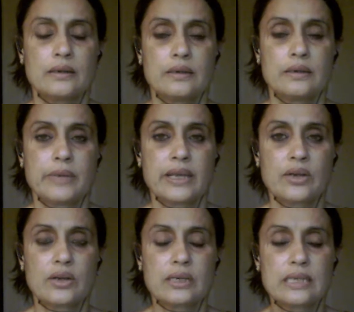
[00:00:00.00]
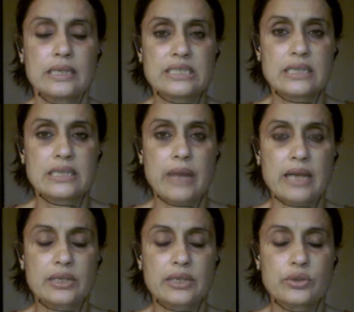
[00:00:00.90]
bring your attention back
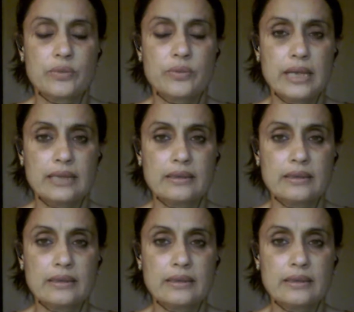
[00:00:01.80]
to your breath.